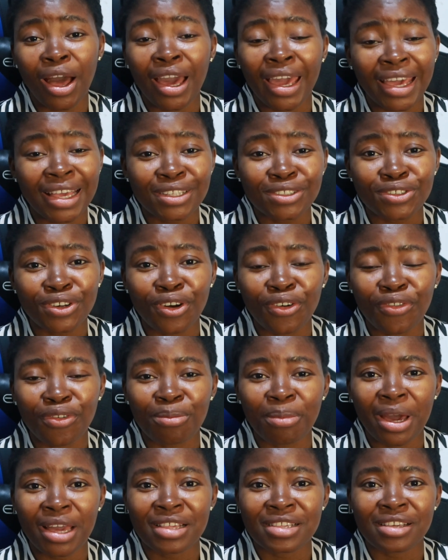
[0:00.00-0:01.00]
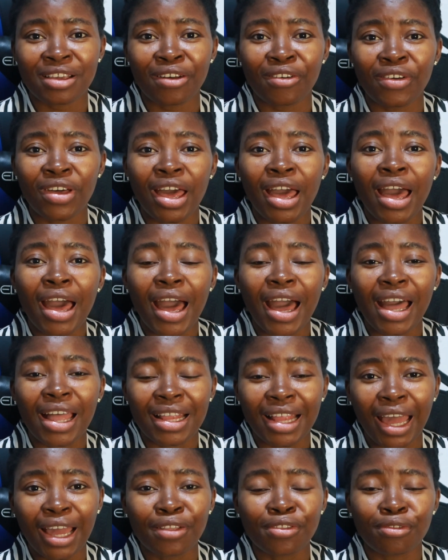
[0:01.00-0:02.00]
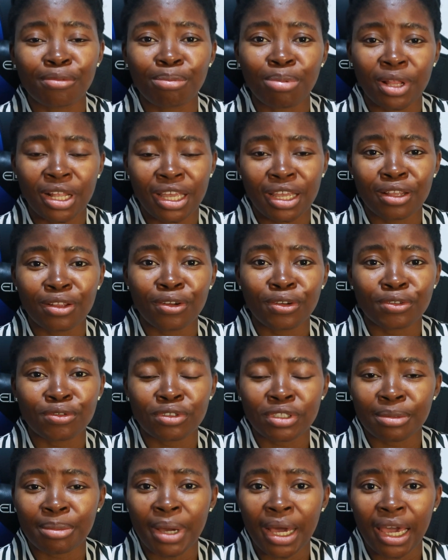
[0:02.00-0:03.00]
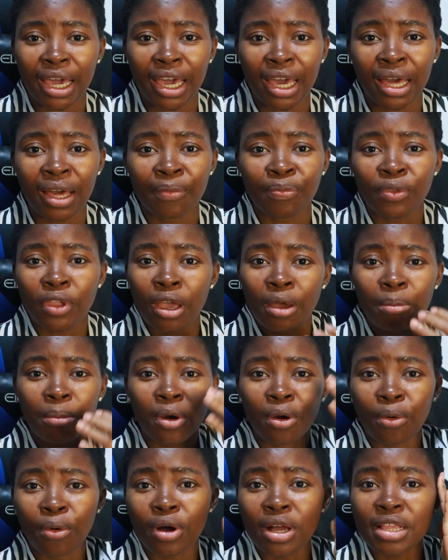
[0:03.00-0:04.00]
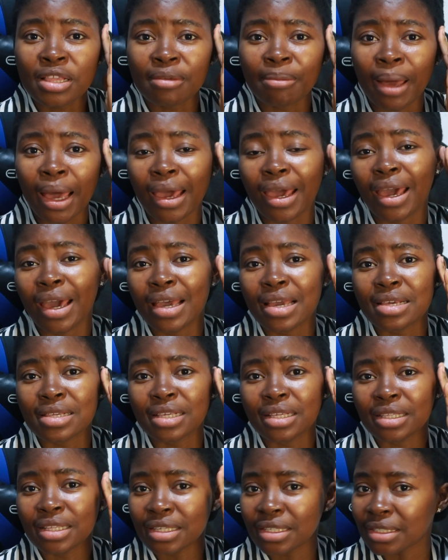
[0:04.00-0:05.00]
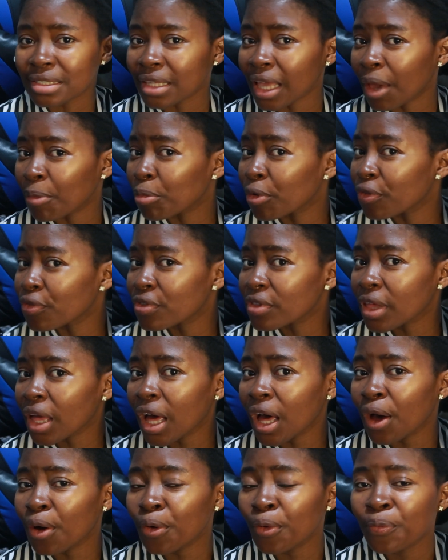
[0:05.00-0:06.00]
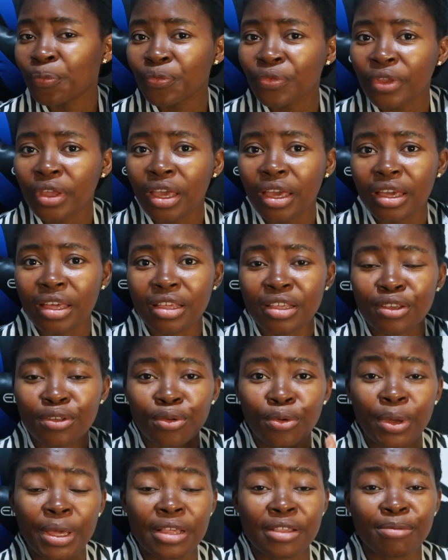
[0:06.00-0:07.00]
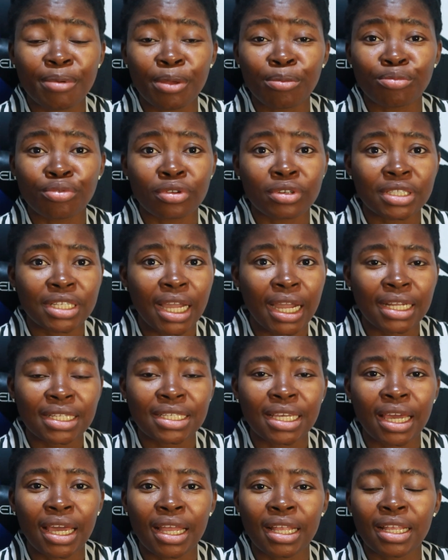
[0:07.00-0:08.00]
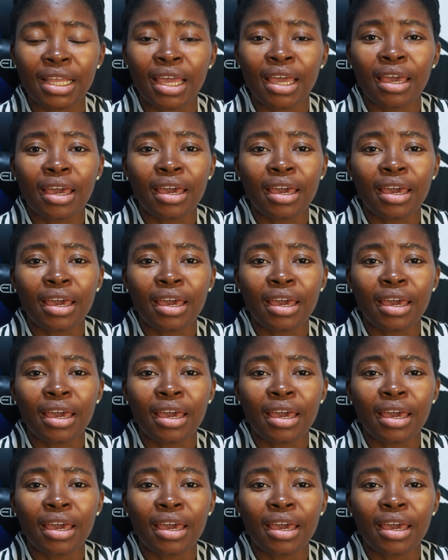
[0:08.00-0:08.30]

i can talk for myself i like to play a lot with my hair but once my hair is in this type of style eh, you know it's being protected